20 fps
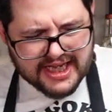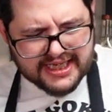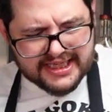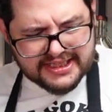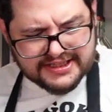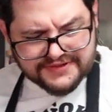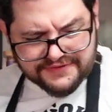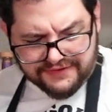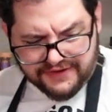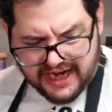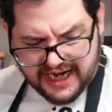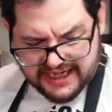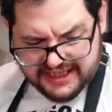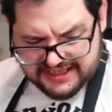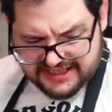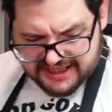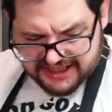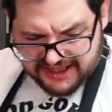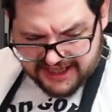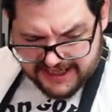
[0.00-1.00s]
It's
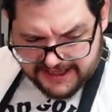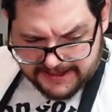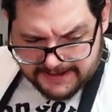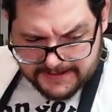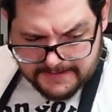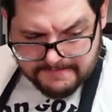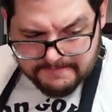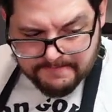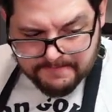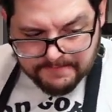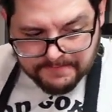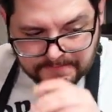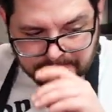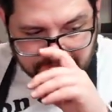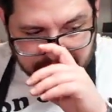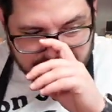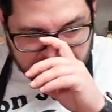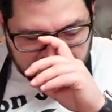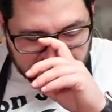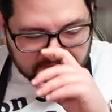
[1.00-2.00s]
fine to like,
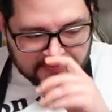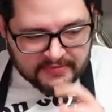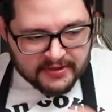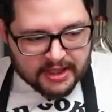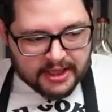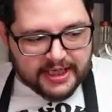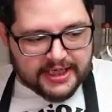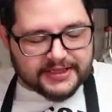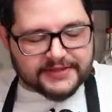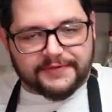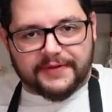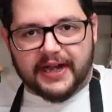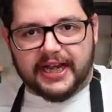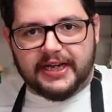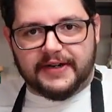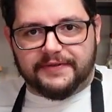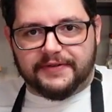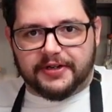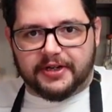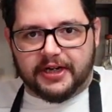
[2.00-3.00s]
it's
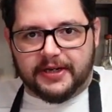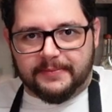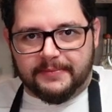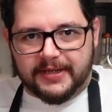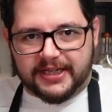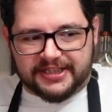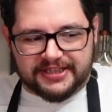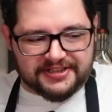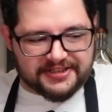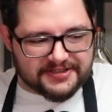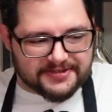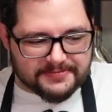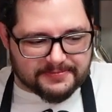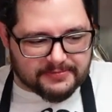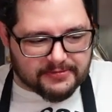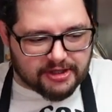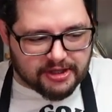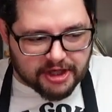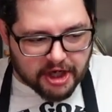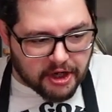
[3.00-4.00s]
fine if you're gonna mix
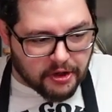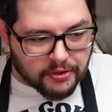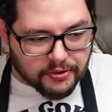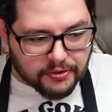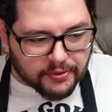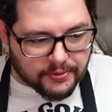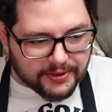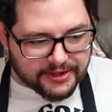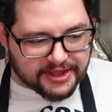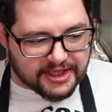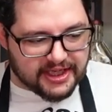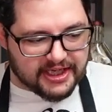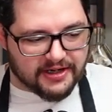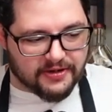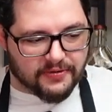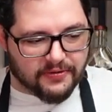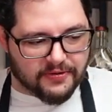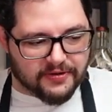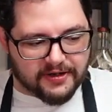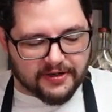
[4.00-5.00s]
Coke with it
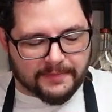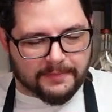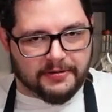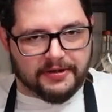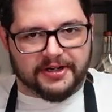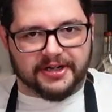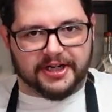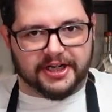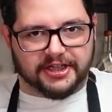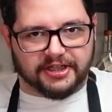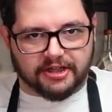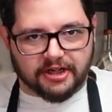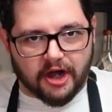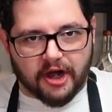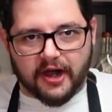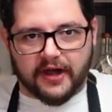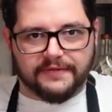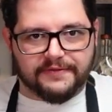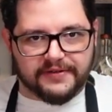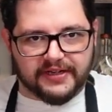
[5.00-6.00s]
or put it in
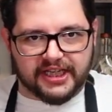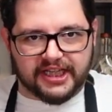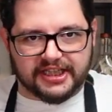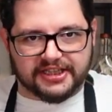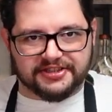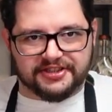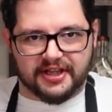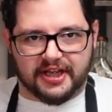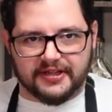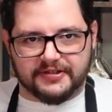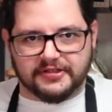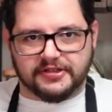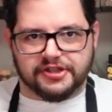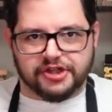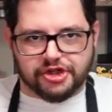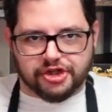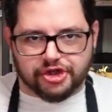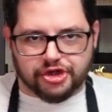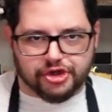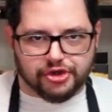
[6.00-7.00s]
coffee. It's a
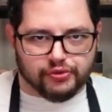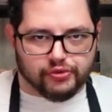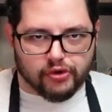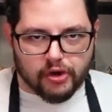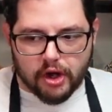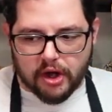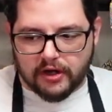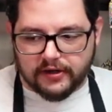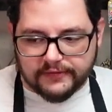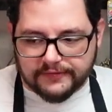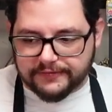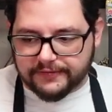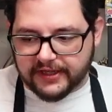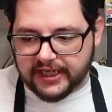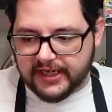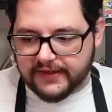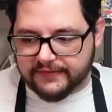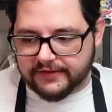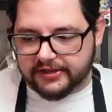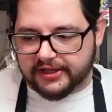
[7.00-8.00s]
strong
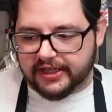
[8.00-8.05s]
flavor